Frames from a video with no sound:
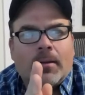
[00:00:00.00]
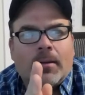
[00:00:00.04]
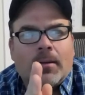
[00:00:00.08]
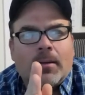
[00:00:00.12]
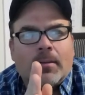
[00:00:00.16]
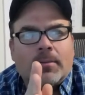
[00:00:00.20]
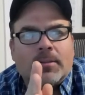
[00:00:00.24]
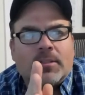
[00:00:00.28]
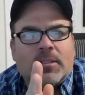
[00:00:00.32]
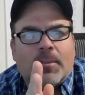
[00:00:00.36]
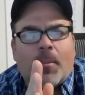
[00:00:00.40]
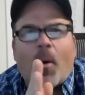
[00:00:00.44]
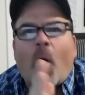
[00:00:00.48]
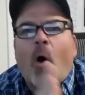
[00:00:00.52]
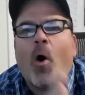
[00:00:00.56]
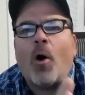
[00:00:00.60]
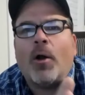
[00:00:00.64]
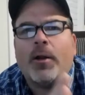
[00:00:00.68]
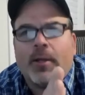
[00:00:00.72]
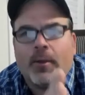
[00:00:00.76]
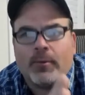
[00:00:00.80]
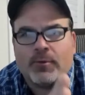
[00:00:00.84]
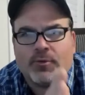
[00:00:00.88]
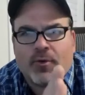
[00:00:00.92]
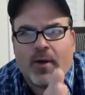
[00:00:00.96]
some
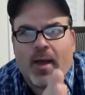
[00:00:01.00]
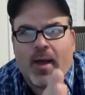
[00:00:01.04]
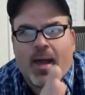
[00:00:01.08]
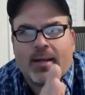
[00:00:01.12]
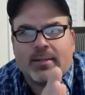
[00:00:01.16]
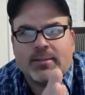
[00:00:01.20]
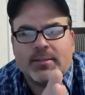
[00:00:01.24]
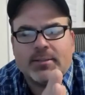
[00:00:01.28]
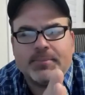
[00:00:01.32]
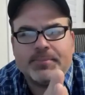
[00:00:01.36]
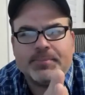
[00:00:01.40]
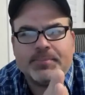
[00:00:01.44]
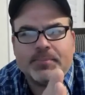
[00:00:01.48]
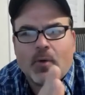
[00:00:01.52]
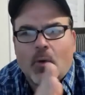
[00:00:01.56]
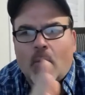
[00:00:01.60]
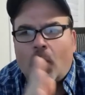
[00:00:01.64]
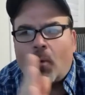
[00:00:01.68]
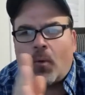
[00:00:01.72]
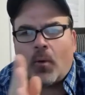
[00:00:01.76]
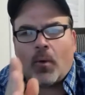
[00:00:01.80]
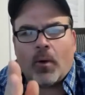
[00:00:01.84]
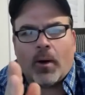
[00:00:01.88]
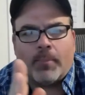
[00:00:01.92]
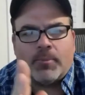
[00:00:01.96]
audio tracks,
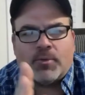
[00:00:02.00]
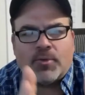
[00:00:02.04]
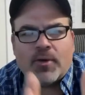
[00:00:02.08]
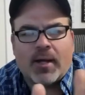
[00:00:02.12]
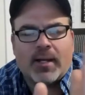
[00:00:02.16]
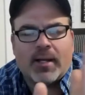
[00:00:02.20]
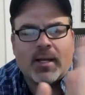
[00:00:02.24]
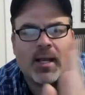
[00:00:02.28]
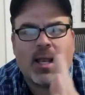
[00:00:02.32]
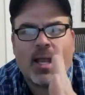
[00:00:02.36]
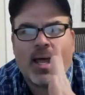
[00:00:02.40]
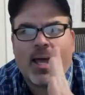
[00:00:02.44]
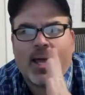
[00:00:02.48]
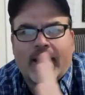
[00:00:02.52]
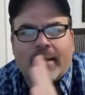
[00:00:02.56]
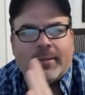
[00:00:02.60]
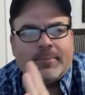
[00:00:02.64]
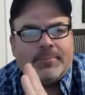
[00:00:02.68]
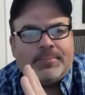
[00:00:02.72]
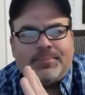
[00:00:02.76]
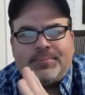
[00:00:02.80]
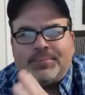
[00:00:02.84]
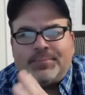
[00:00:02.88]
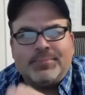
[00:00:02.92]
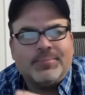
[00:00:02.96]
or I'm trying to
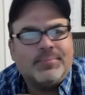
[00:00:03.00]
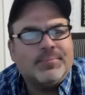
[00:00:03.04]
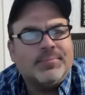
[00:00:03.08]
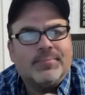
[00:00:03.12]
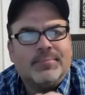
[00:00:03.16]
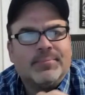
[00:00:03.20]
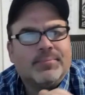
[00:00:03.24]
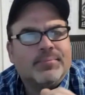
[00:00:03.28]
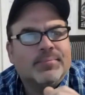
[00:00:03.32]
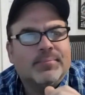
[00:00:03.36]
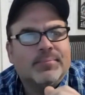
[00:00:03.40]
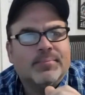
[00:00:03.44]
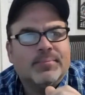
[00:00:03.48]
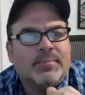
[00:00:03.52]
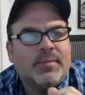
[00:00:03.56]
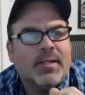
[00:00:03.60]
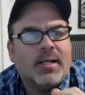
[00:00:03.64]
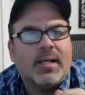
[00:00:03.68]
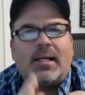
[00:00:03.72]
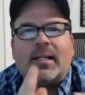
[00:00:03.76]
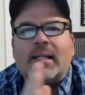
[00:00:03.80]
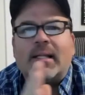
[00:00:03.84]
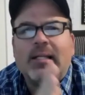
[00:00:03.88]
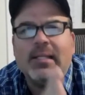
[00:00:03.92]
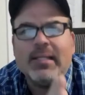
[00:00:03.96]
line
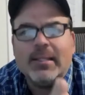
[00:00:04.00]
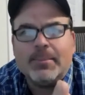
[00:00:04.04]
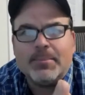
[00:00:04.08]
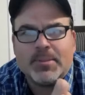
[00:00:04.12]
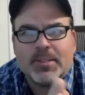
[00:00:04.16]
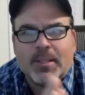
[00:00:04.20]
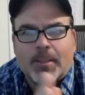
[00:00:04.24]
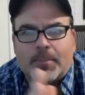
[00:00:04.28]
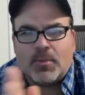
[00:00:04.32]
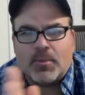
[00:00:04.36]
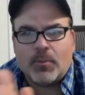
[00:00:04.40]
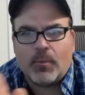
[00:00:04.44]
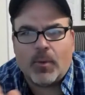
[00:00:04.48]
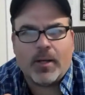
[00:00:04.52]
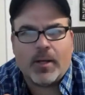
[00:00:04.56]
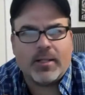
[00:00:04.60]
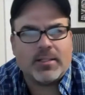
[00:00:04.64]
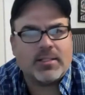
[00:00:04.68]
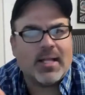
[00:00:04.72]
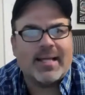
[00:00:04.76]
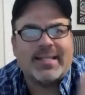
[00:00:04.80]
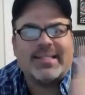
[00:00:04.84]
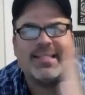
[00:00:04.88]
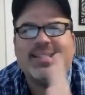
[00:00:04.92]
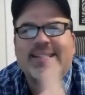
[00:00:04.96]
clips up to where it's
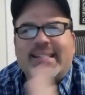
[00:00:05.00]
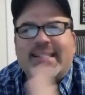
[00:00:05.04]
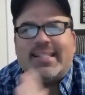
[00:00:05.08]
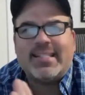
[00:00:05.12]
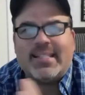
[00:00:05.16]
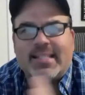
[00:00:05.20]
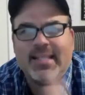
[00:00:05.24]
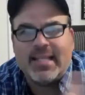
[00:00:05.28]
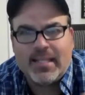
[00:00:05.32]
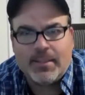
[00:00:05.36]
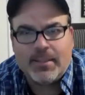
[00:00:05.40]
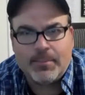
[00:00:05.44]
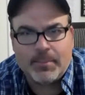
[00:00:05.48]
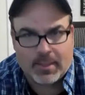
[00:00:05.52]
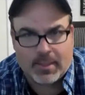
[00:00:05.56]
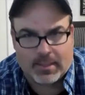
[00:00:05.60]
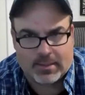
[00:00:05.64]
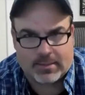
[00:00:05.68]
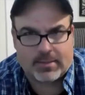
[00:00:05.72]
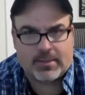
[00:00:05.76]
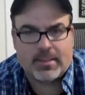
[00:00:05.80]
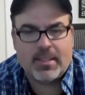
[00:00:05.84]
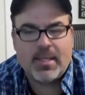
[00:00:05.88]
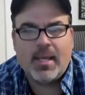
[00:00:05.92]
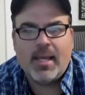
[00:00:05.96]
like
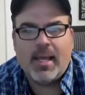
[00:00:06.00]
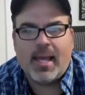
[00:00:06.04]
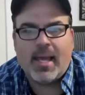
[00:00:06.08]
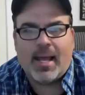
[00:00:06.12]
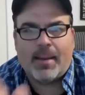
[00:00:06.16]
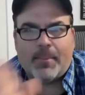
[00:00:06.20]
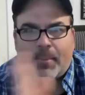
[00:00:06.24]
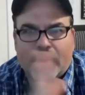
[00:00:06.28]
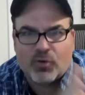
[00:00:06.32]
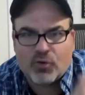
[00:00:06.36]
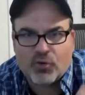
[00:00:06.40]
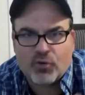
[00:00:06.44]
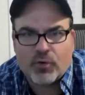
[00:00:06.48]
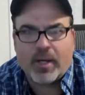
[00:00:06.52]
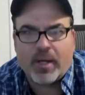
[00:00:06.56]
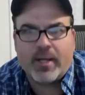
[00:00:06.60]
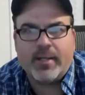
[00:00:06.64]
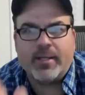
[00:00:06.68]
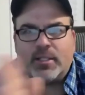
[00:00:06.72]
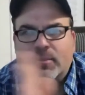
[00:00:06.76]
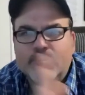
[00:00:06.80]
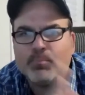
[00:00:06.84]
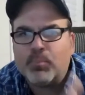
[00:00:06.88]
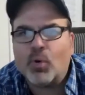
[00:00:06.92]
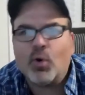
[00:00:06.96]
seamless and I'm creating
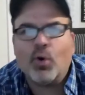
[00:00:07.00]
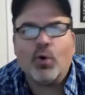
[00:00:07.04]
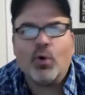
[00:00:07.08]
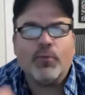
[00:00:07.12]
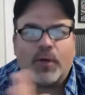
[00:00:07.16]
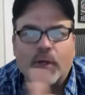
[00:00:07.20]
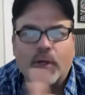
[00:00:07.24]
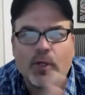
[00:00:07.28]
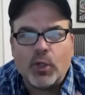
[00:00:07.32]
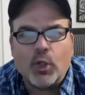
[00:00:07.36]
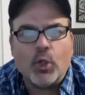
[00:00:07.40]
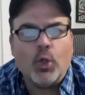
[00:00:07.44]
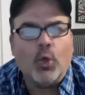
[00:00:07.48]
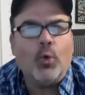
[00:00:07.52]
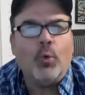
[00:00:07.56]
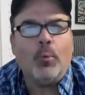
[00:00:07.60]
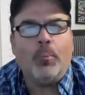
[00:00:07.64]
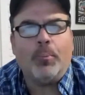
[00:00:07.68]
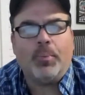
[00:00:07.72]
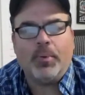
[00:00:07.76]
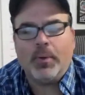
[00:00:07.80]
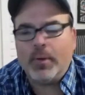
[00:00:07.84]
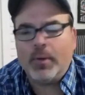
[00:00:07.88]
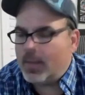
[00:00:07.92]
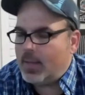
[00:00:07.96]
this perfect loop.
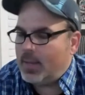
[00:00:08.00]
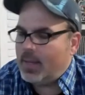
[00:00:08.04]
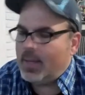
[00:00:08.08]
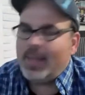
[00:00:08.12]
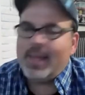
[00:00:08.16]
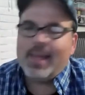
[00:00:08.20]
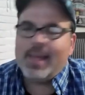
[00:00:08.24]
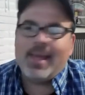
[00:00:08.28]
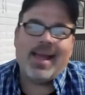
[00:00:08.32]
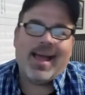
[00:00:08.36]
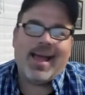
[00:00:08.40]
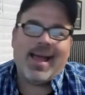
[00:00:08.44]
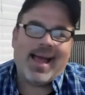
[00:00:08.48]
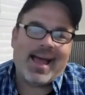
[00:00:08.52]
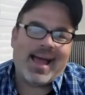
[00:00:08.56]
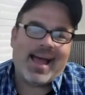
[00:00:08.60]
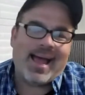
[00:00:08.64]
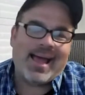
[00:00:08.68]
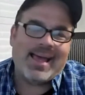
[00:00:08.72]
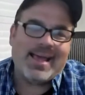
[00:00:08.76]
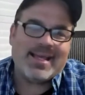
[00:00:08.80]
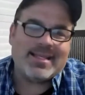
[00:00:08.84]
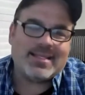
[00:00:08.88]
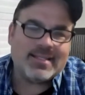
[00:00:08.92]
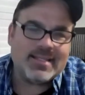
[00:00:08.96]

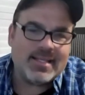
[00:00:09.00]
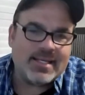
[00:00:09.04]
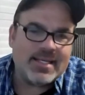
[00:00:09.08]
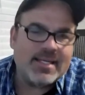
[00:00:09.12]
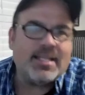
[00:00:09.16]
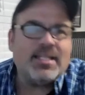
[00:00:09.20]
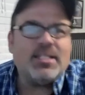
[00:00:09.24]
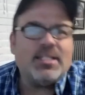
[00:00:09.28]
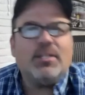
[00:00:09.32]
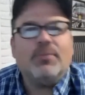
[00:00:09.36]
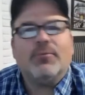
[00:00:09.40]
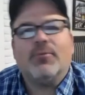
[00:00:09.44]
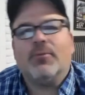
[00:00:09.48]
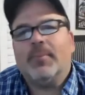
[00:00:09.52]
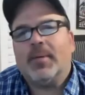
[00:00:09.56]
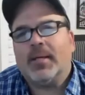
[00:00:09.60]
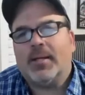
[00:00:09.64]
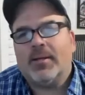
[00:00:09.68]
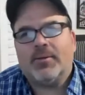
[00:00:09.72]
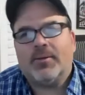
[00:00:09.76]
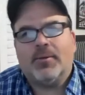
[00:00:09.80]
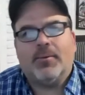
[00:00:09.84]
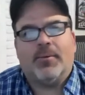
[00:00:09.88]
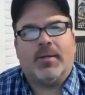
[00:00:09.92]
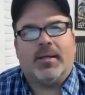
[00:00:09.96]
It's easier for me to
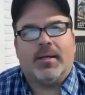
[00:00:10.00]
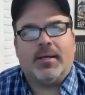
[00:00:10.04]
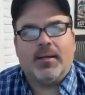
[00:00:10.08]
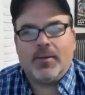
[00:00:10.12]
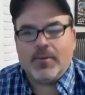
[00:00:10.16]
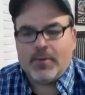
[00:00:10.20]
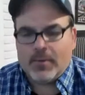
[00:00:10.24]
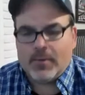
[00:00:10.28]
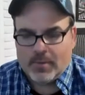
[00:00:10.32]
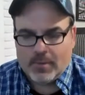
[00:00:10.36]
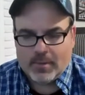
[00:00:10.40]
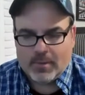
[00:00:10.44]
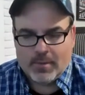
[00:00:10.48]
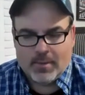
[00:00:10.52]
do it here